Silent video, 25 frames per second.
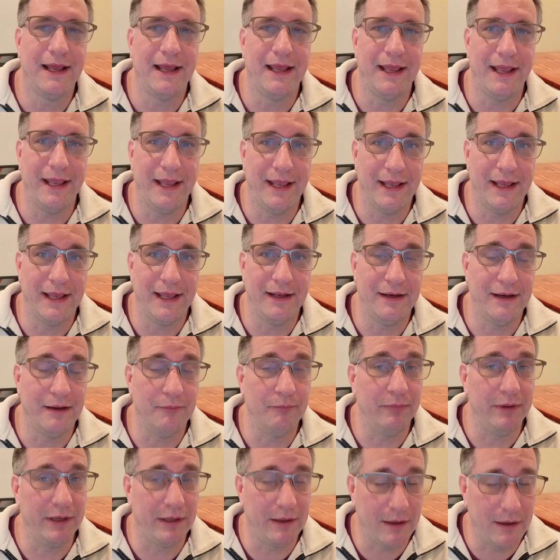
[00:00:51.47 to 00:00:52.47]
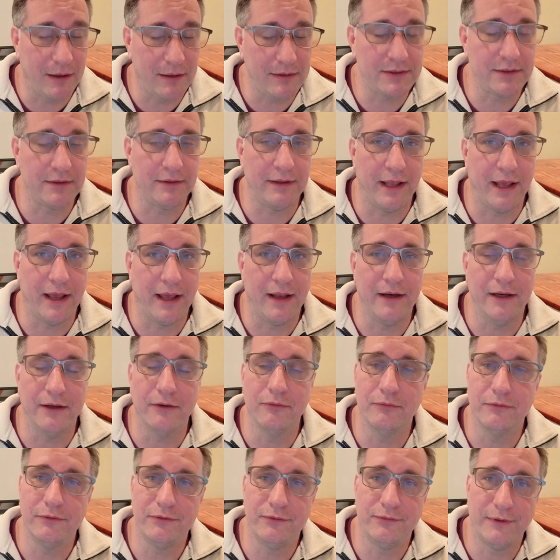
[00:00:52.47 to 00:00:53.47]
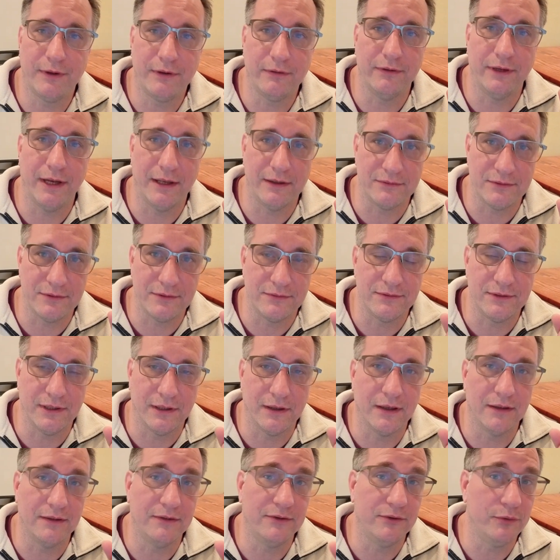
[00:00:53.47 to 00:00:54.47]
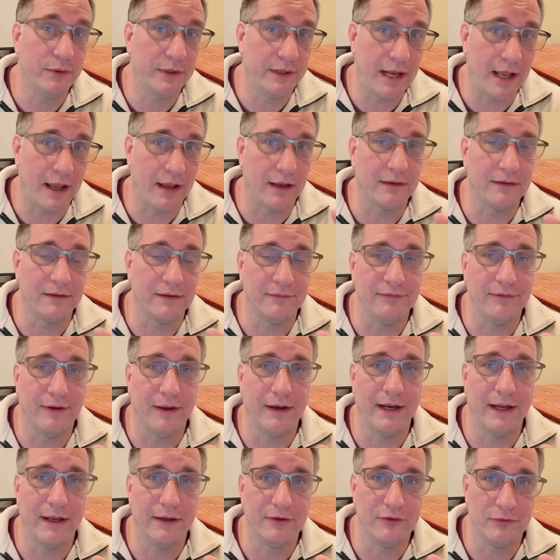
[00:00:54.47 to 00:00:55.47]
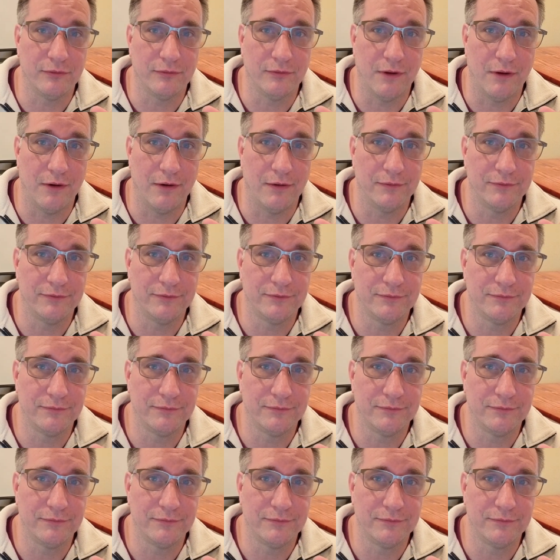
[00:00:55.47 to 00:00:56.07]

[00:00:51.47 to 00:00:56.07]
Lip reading: And because of that, it was felt necessary to enact the financial laws.